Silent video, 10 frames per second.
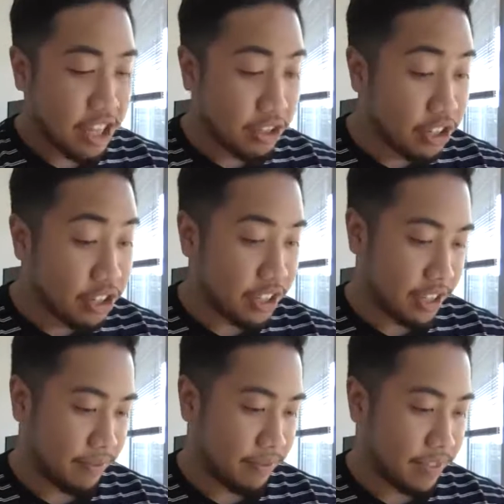Literally.
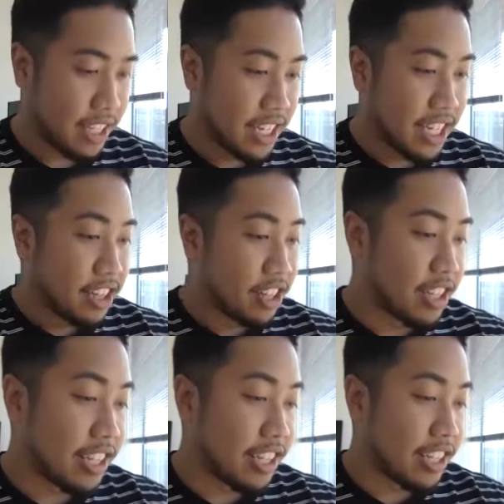Look
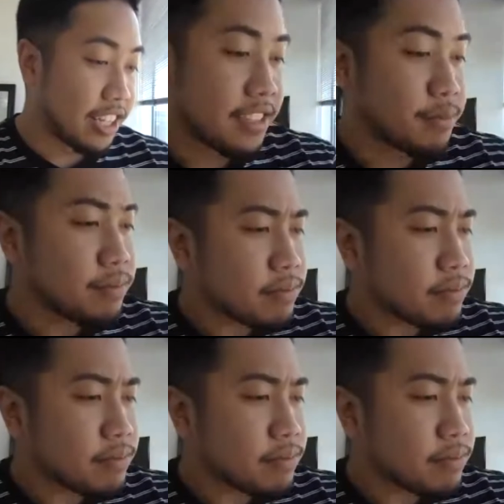at this.